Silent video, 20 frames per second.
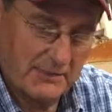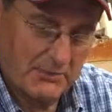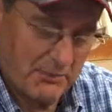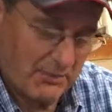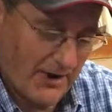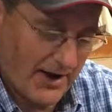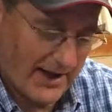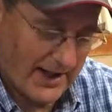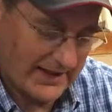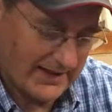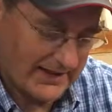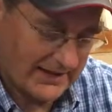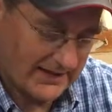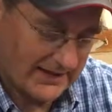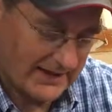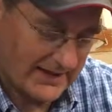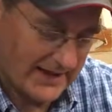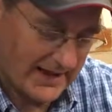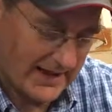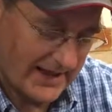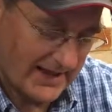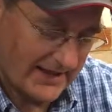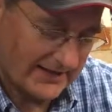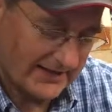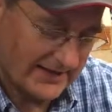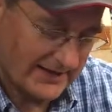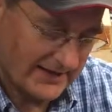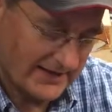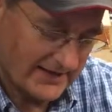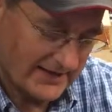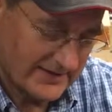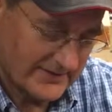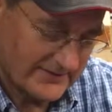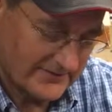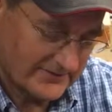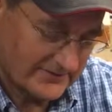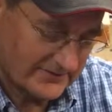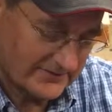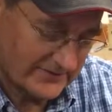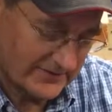your bracket in hand,
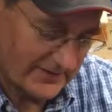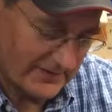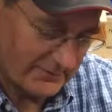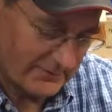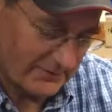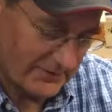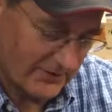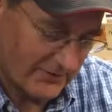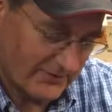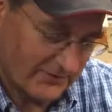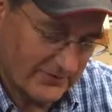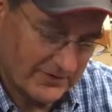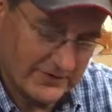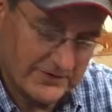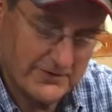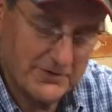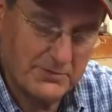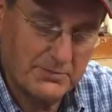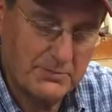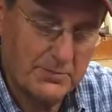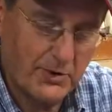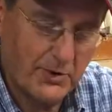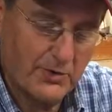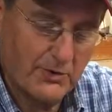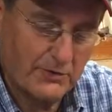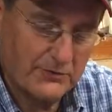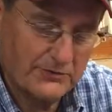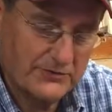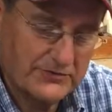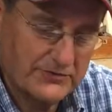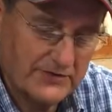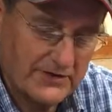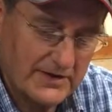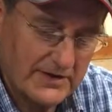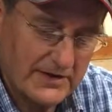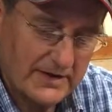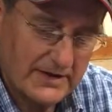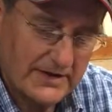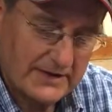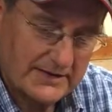slip it over the 2 bolts,
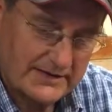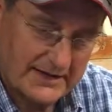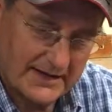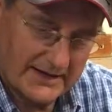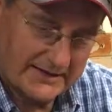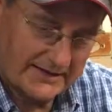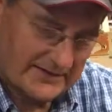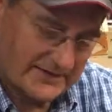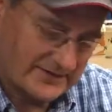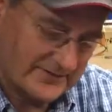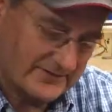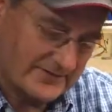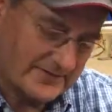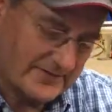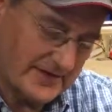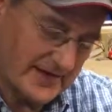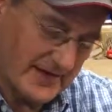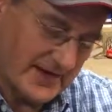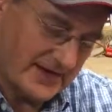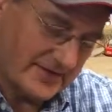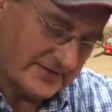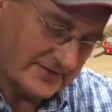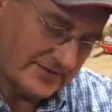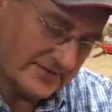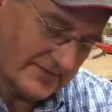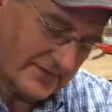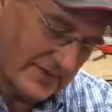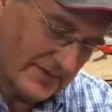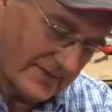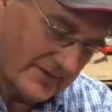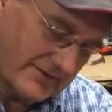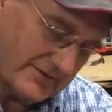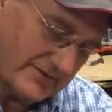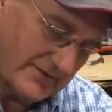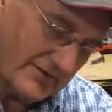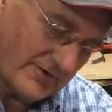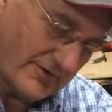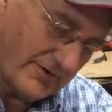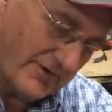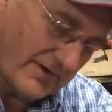take these nuts. These
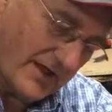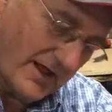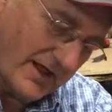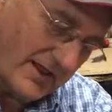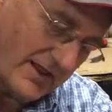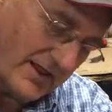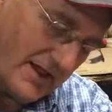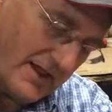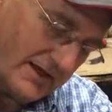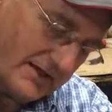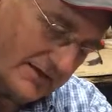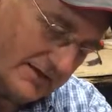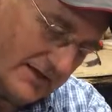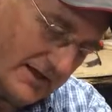are nylock